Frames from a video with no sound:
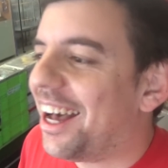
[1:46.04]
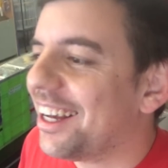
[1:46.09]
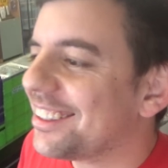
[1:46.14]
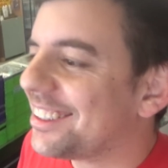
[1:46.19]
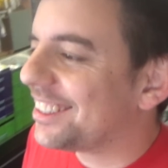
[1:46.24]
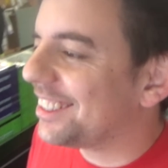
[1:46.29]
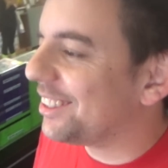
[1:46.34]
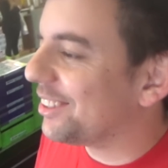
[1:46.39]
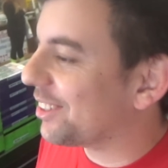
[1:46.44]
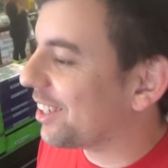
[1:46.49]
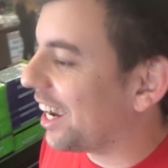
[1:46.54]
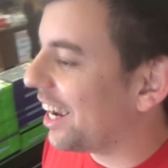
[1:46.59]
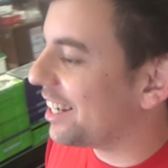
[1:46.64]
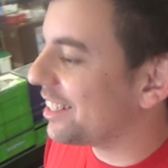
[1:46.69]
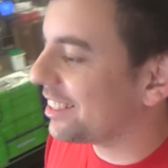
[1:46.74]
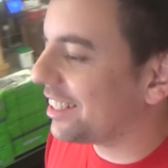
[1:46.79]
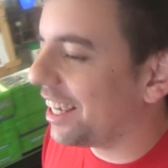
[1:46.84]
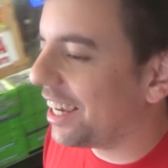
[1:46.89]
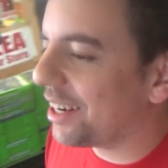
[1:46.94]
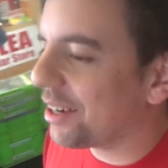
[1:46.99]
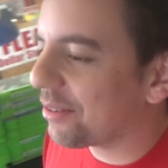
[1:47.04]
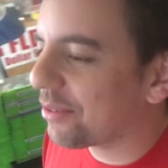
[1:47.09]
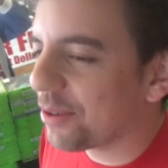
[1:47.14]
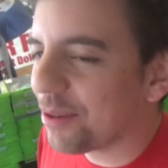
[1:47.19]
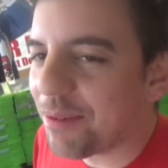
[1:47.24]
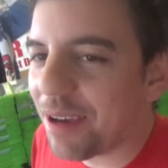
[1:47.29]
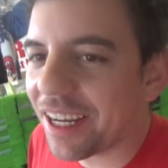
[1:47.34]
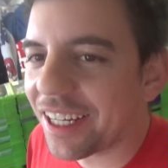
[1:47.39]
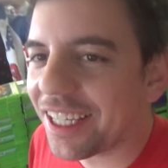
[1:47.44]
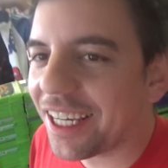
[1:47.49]
I'll see you guys later if
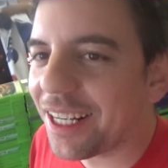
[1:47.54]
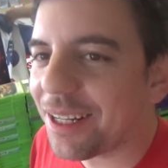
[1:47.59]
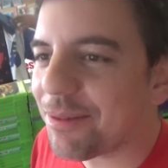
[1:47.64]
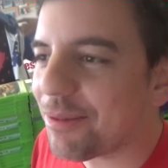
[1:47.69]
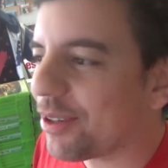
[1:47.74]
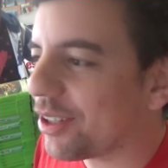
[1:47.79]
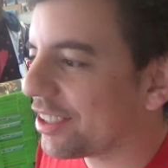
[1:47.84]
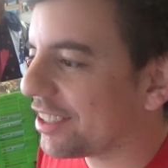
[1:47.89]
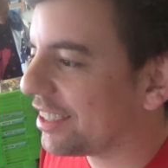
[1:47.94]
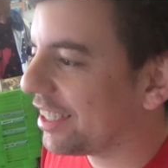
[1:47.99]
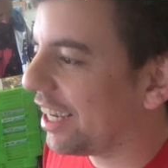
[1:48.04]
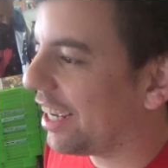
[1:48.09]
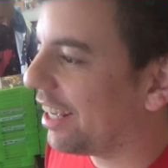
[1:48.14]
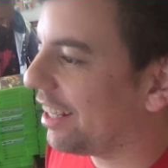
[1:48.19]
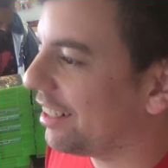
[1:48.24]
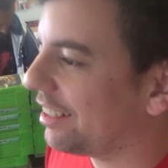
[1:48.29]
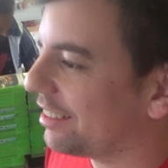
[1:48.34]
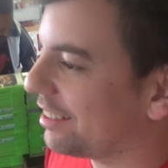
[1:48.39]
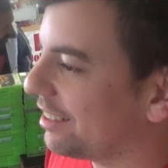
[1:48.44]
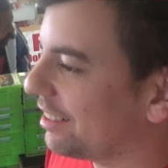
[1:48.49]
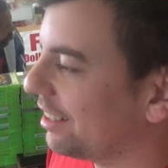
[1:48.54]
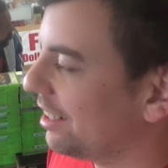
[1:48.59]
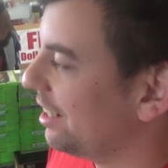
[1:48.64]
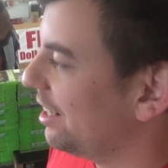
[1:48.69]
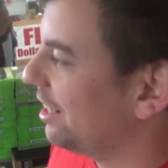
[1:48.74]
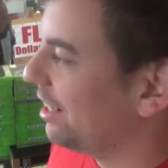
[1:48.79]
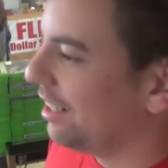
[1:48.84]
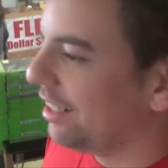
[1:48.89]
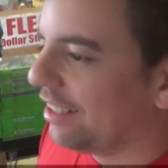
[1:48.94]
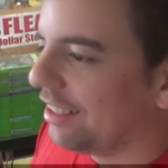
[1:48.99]
we make any more sales.
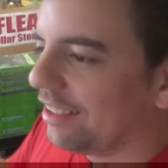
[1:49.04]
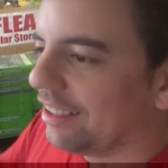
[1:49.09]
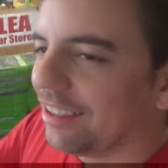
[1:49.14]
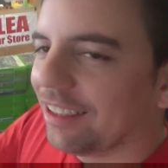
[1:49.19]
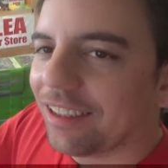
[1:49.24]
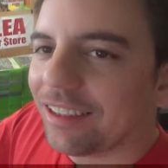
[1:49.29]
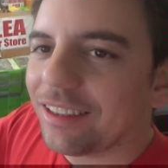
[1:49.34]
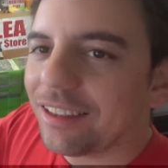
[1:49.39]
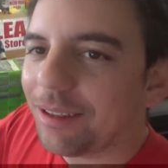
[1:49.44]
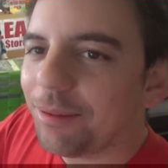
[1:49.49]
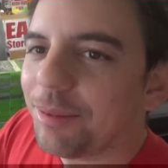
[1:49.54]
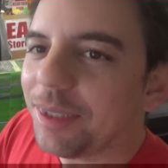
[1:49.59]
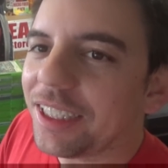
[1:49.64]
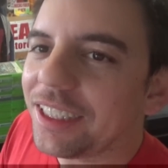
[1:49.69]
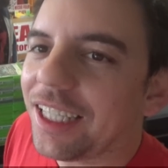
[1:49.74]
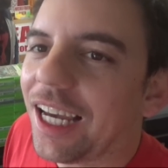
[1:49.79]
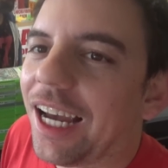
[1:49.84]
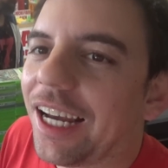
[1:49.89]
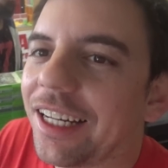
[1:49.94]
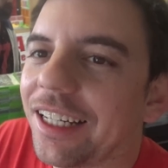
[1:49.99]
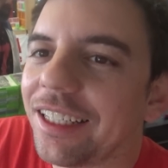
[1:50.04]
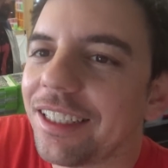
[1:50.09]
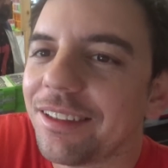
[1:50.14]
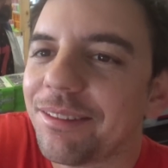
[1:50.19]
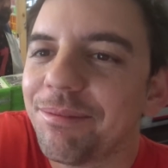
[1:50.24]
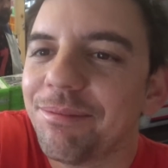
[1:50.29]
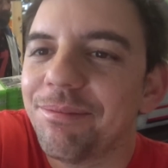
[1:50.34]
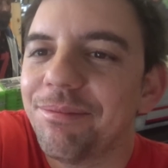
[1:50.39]
Somebody's hiding.